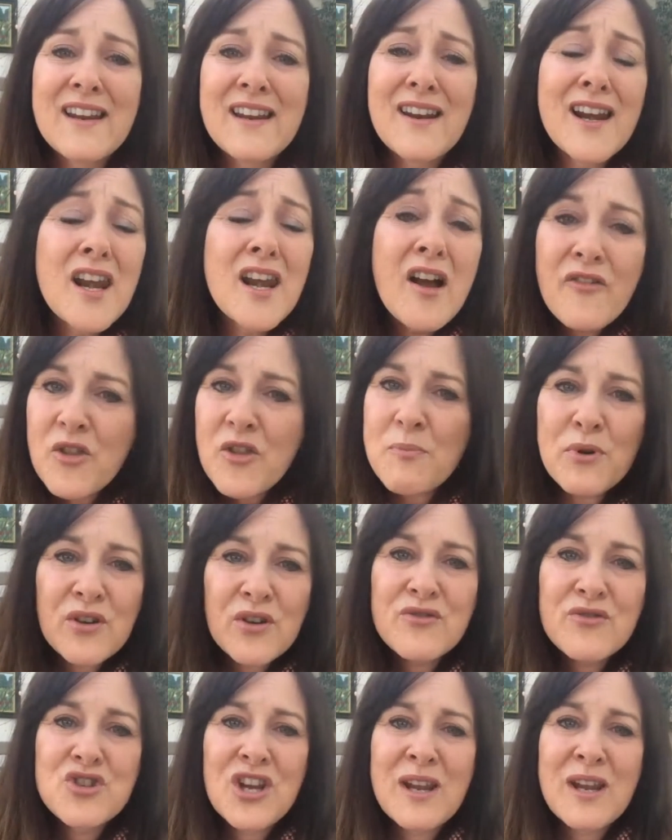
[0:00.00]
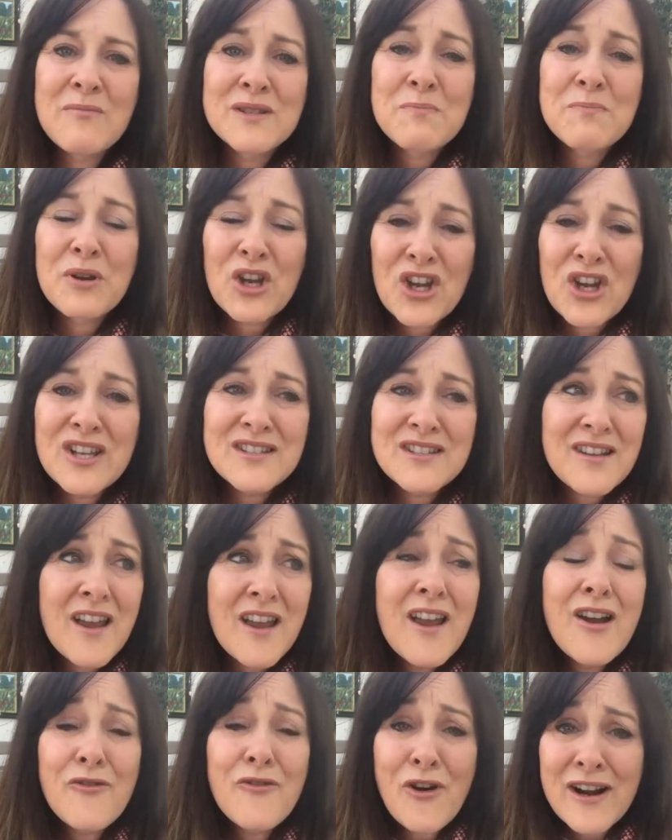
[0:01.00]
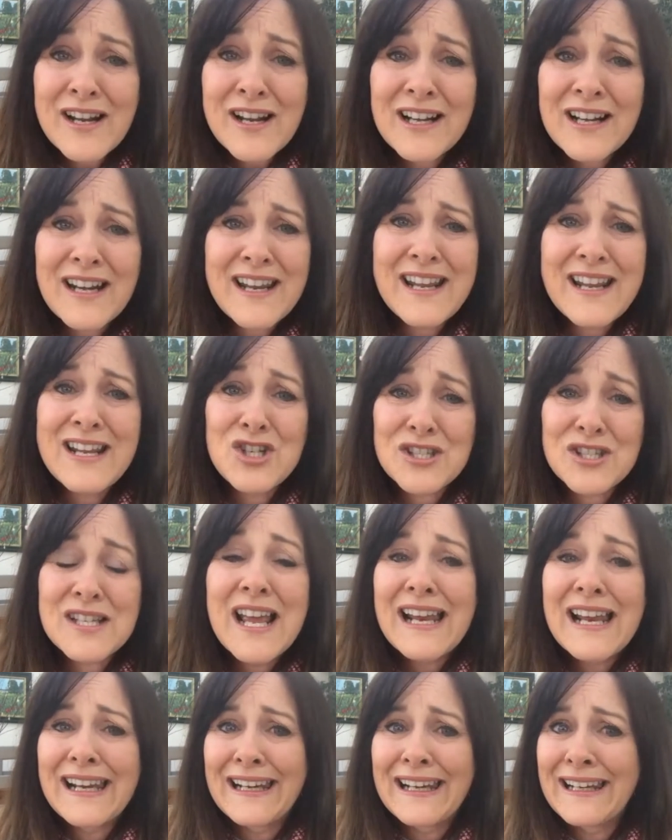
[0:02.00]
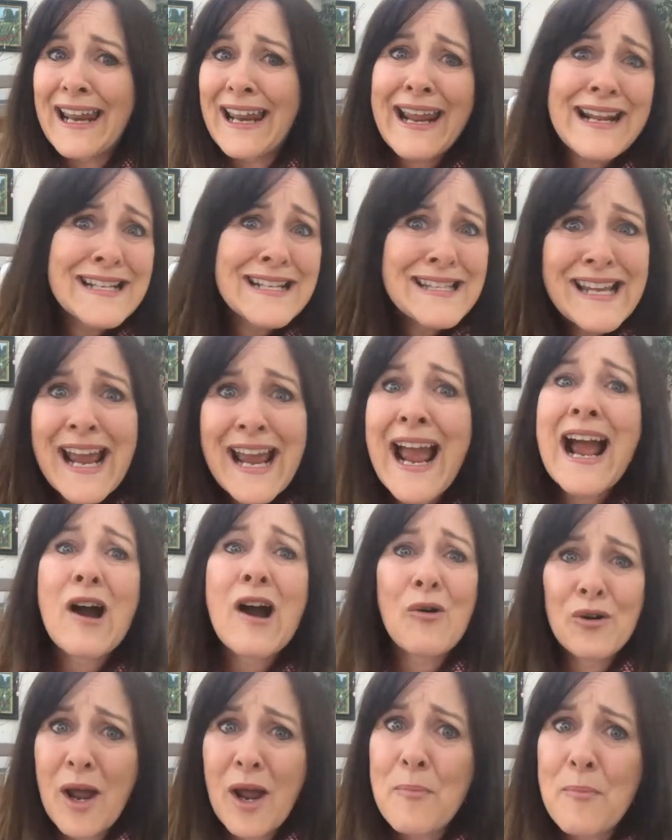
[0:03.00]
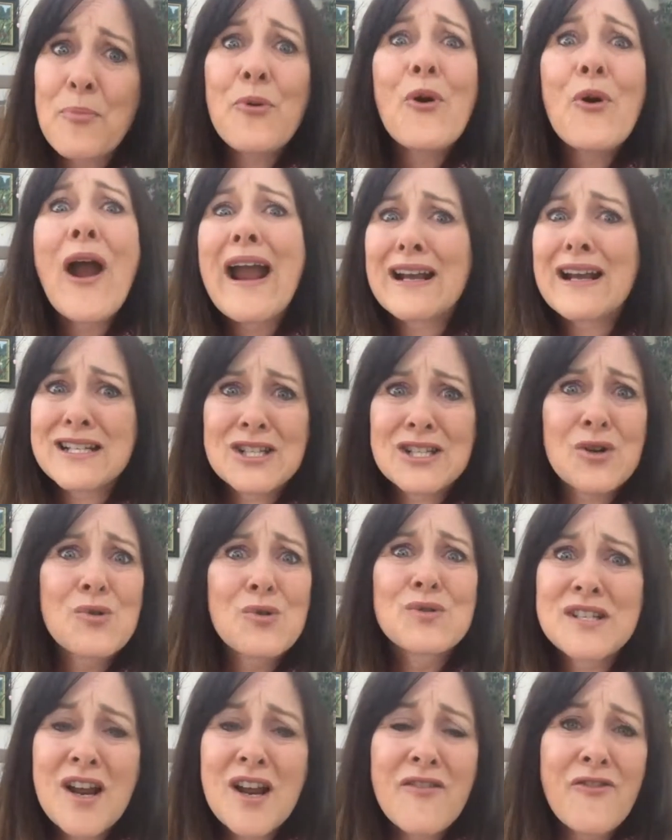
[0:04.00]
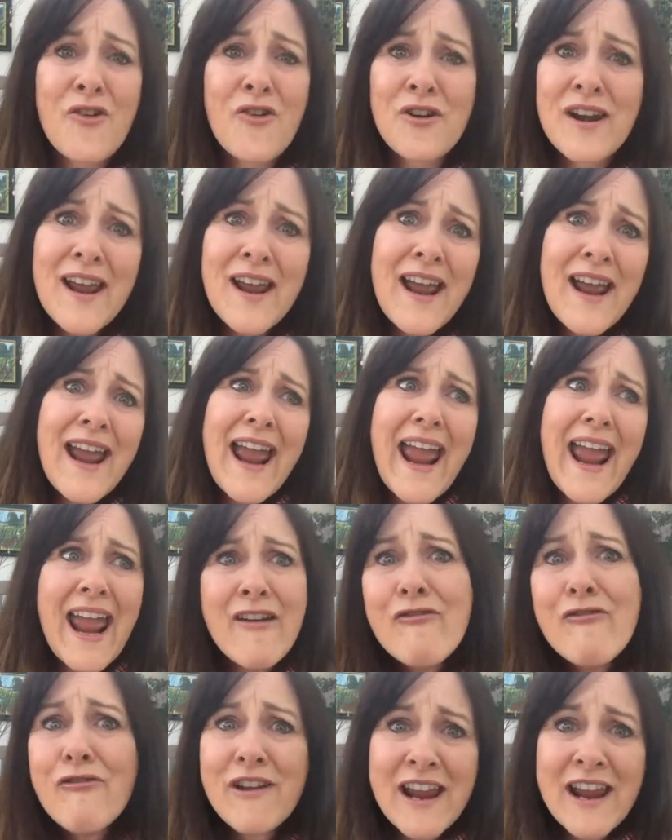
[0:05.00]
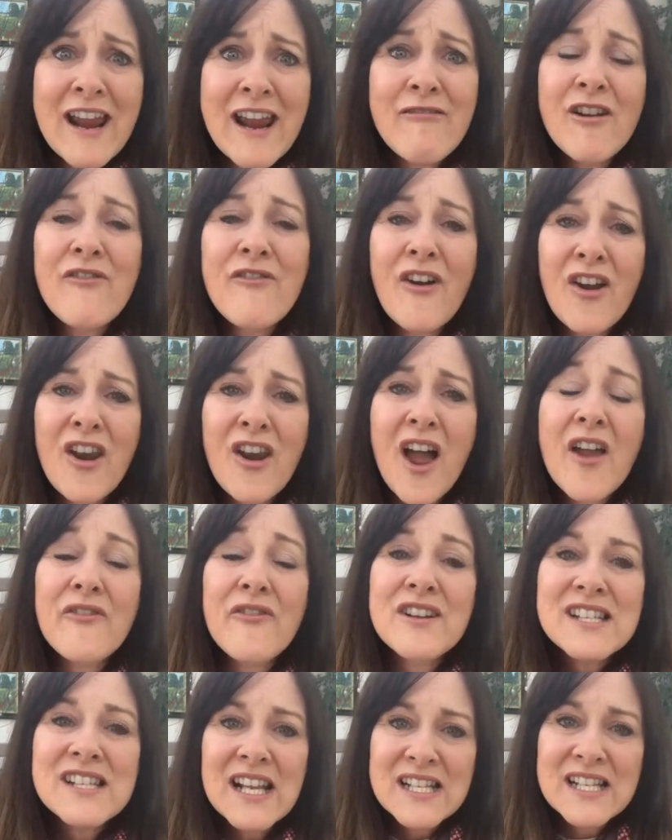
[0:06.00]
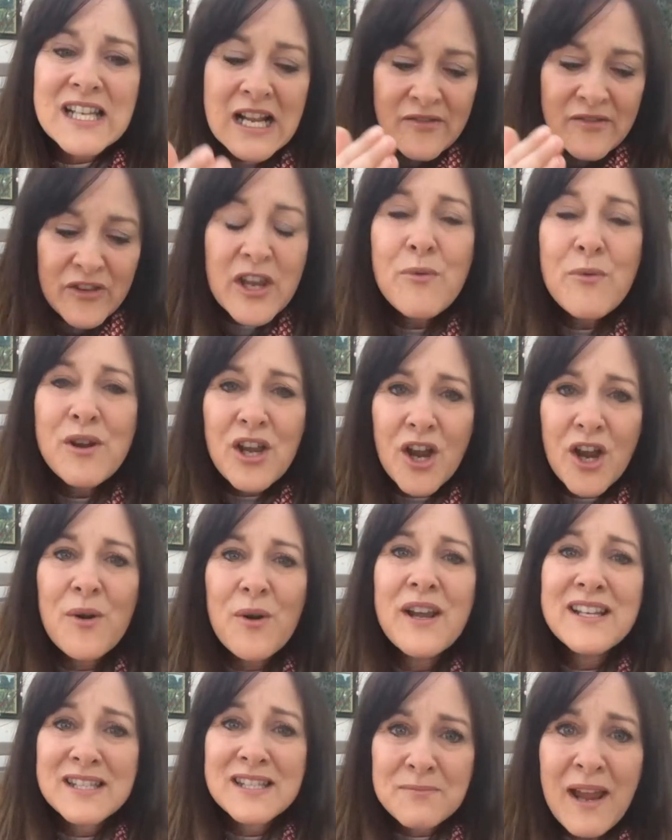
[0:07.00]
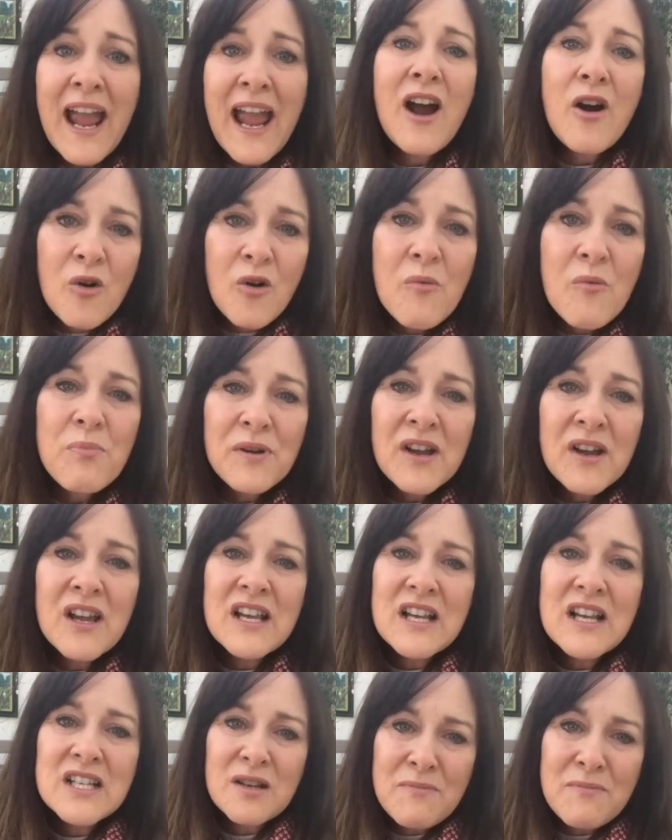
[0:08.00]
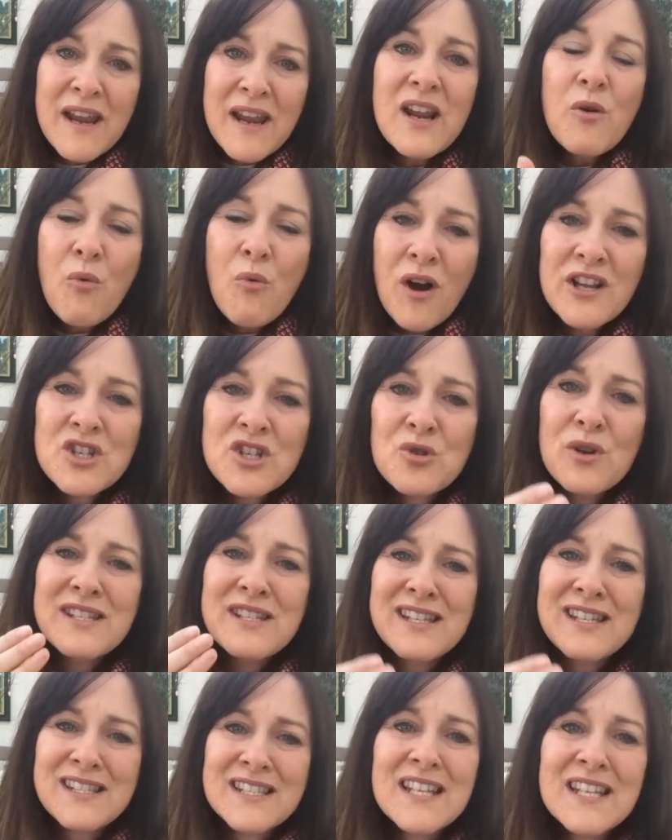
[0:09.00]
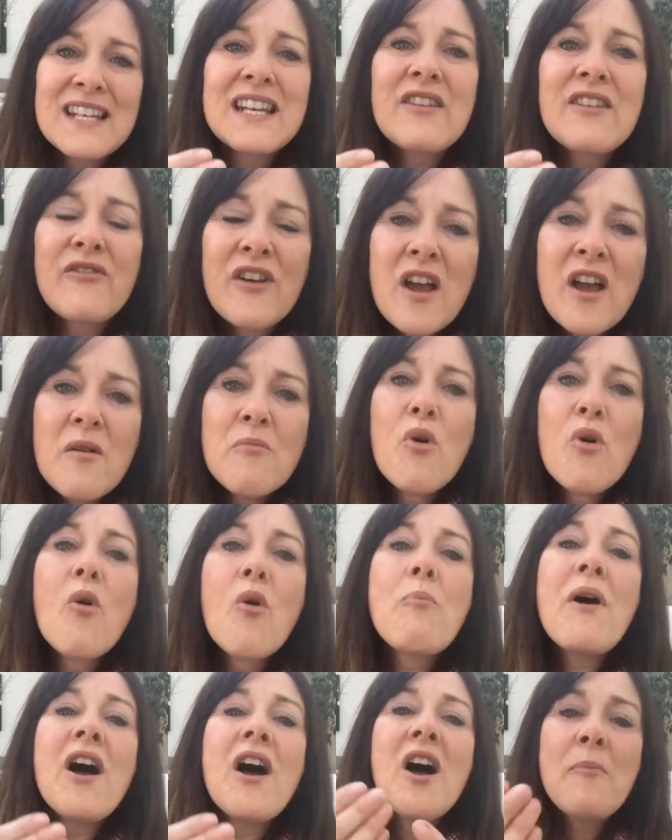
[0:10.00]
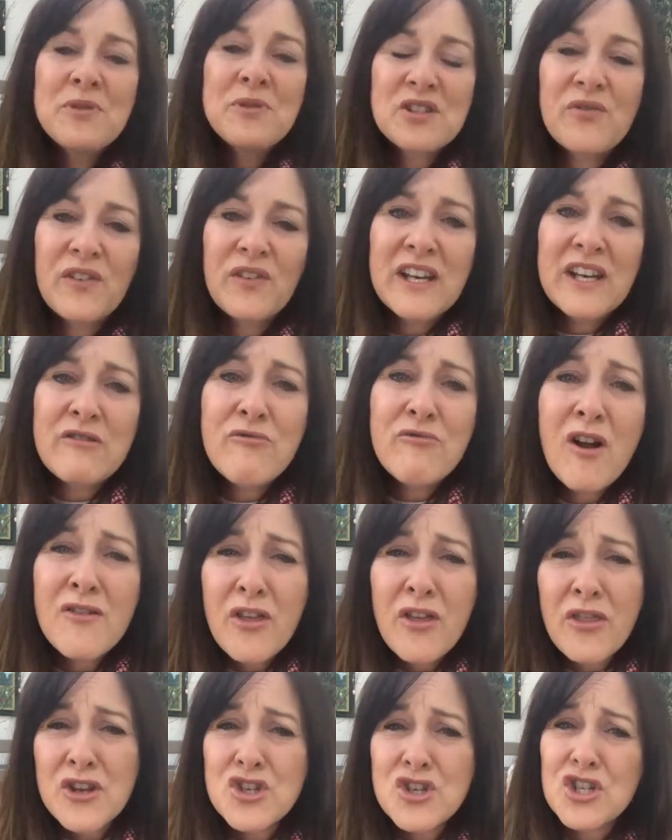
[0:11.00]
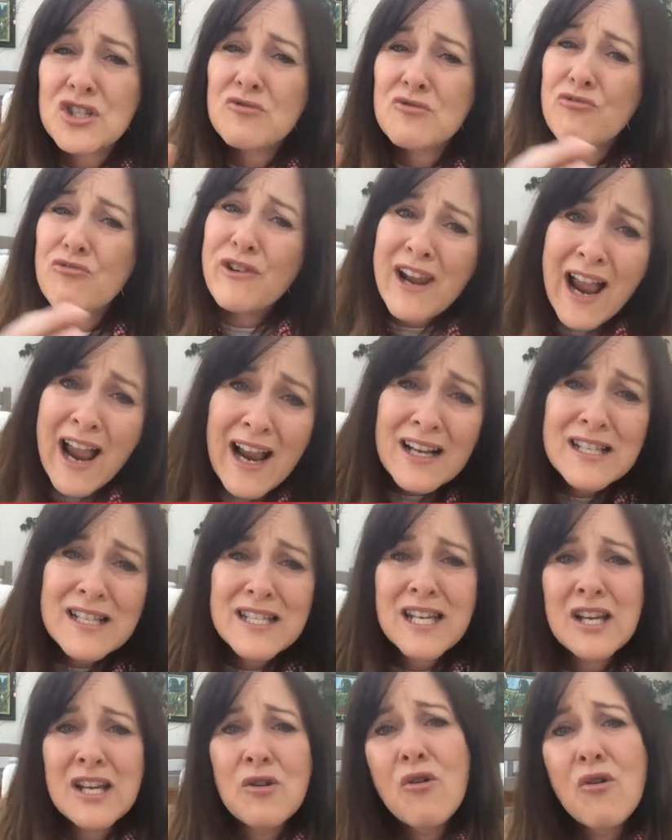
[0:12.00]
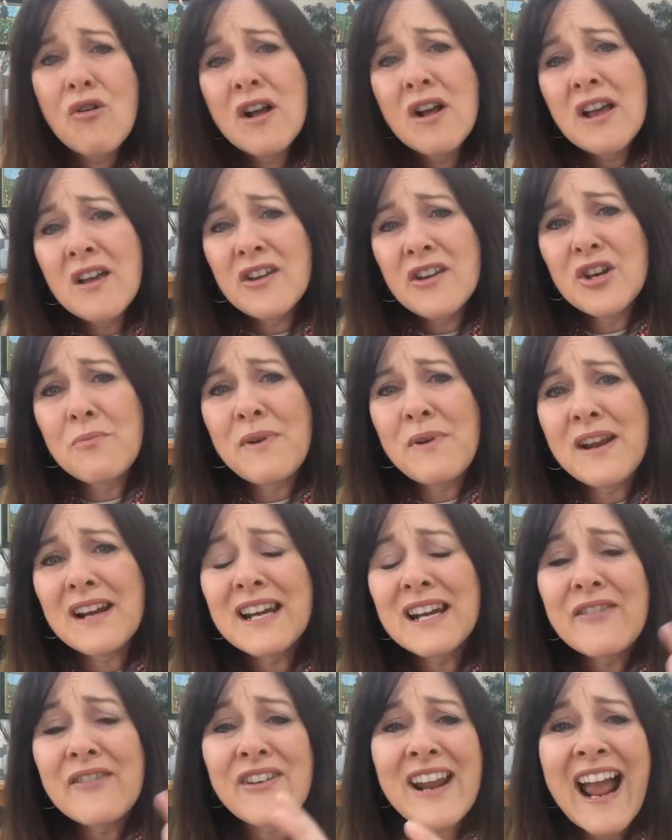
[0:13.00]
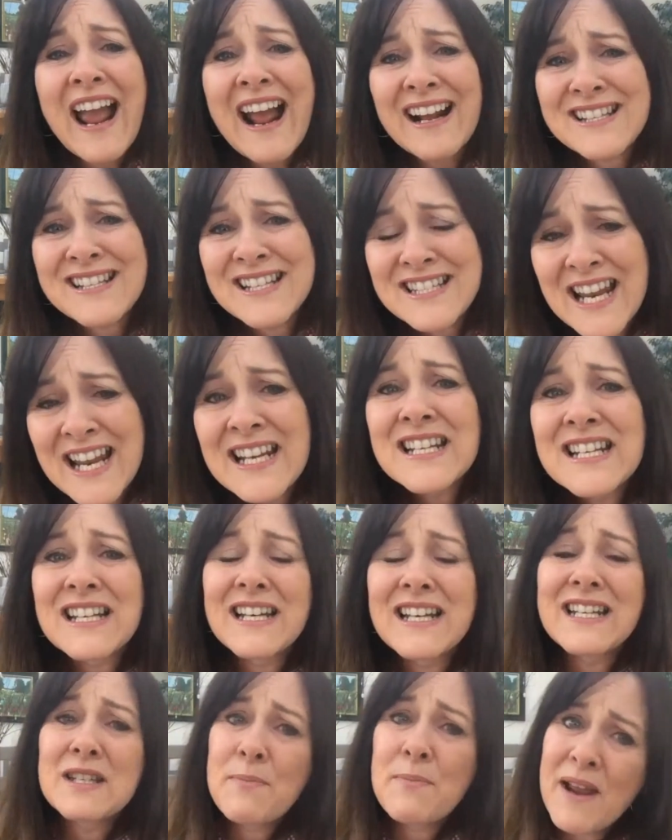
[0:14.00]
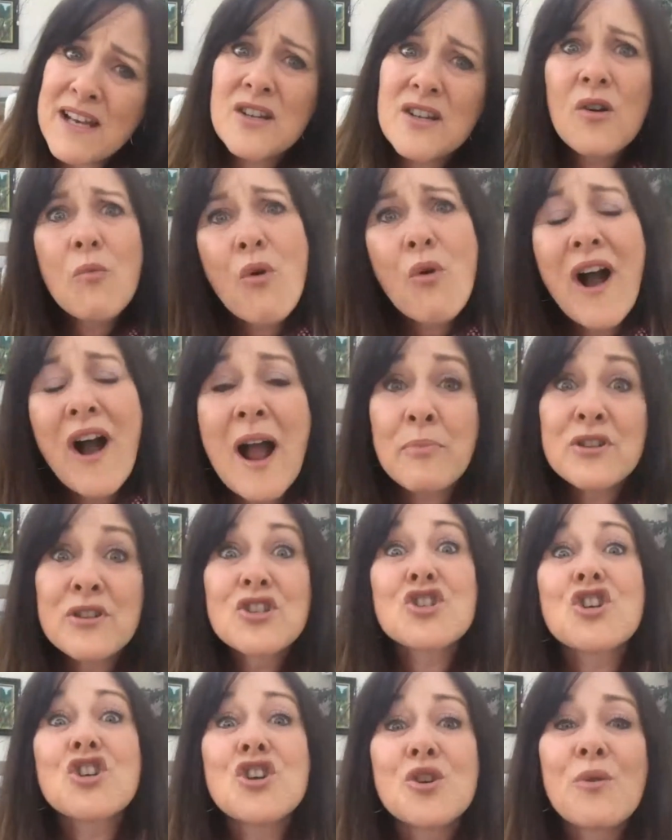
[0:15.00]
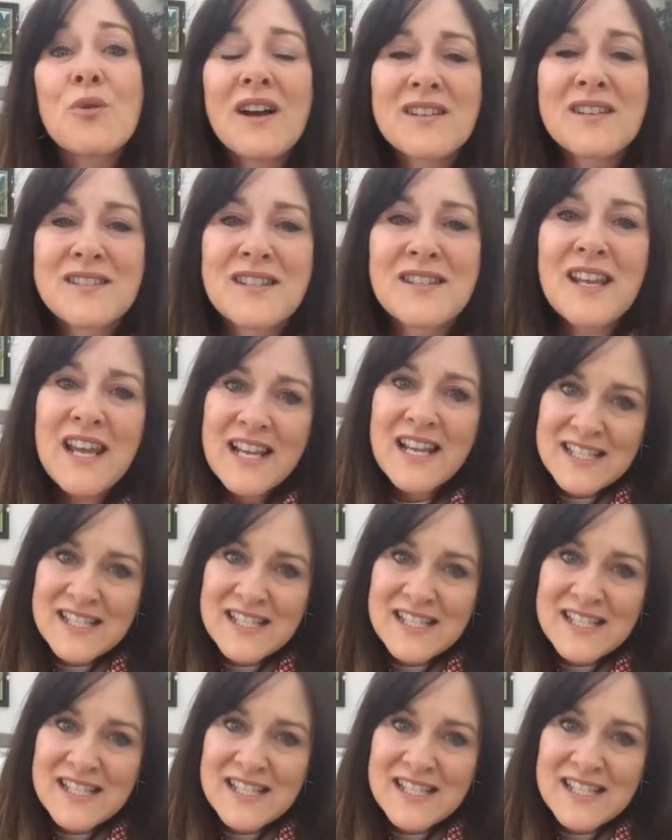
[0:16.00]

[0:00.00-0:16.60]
And I love the book of James because, frankly, he just lays it out like practical stuff on every area of our life and says, here we go, here's some help to make wise choices and to live more purposefully rather than just reacting or living accidentally depending on what happens to us.